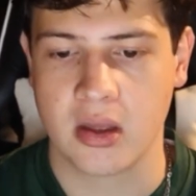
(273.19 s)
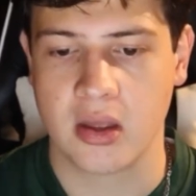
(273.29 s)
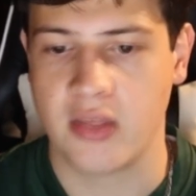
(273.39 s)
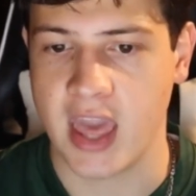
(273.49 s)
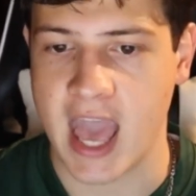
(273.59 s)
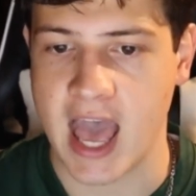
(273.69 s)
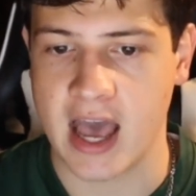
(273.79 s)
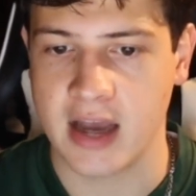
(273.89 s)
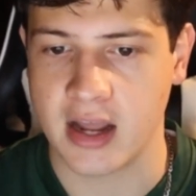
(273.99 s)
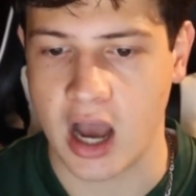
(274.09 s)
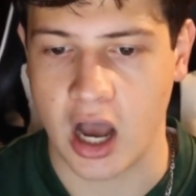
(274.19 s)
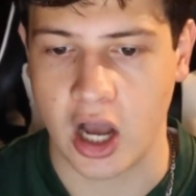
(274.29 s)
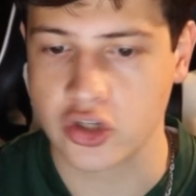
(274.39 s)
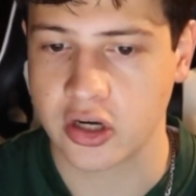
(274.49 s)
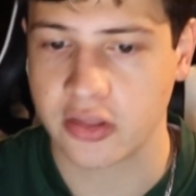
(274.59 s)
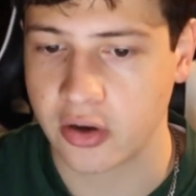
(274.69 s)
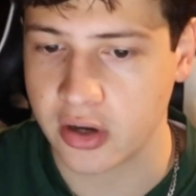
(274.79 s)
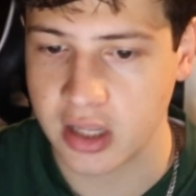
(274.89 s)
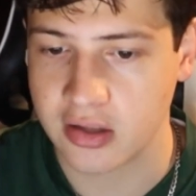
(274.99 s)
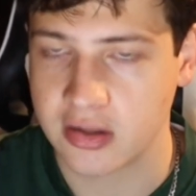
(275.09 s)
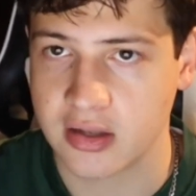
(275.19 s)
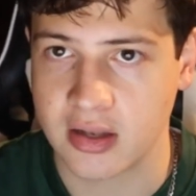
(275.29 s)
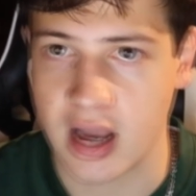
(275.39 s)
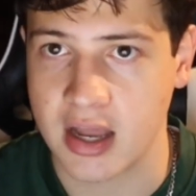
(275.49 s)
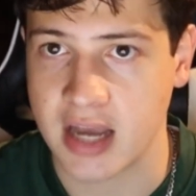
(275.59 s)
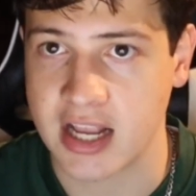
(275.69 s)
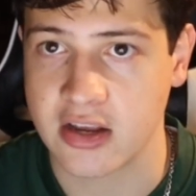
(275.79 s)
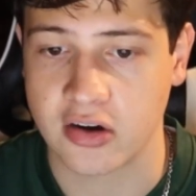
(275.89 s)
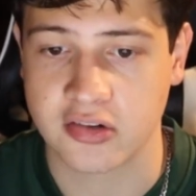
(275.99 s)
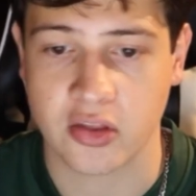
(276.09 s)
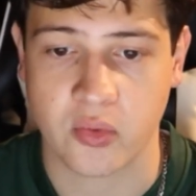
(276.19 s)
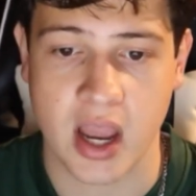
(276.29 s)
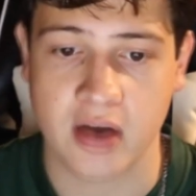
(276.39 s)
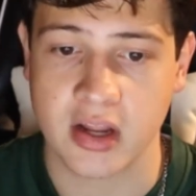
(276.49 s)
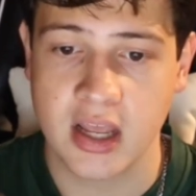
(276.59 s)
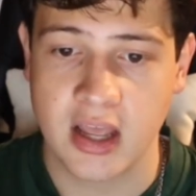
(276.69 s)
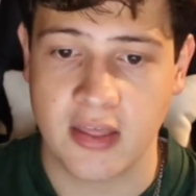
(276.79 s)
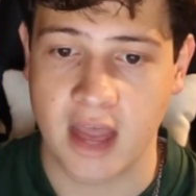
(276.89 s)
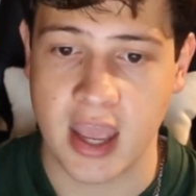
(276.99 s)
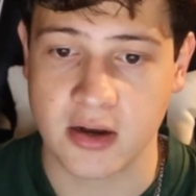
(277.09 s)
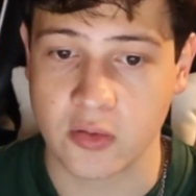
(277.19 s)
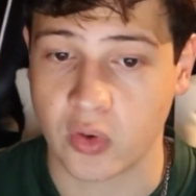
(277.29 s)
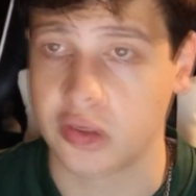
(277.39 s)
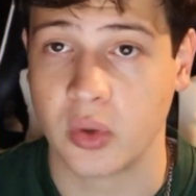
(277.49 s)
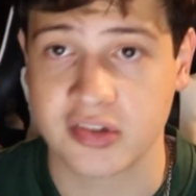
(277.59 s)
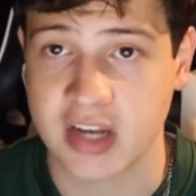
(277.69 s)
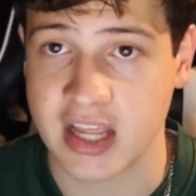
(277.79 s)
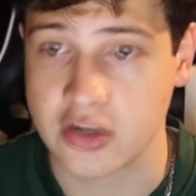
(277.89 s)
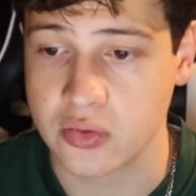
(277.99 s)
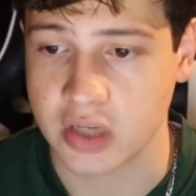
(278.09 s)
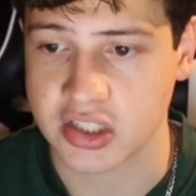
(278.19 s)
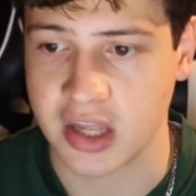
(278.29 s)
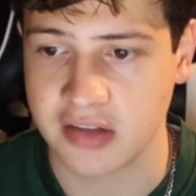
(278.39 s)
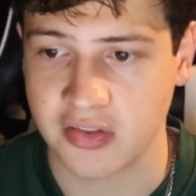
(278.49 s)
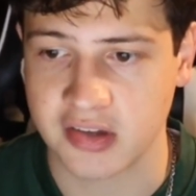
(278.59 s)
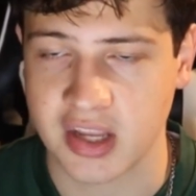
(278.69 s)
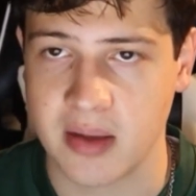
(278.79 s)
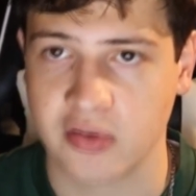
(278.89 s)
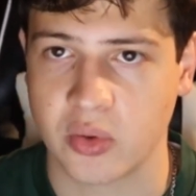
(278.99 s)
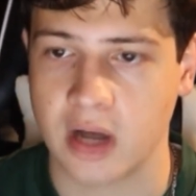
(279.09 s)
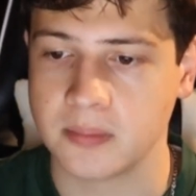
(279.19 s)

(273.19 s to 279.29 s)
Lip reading: They had 139 yards on the ground, and Russell Wilson had 2 touchdowns in this game as well.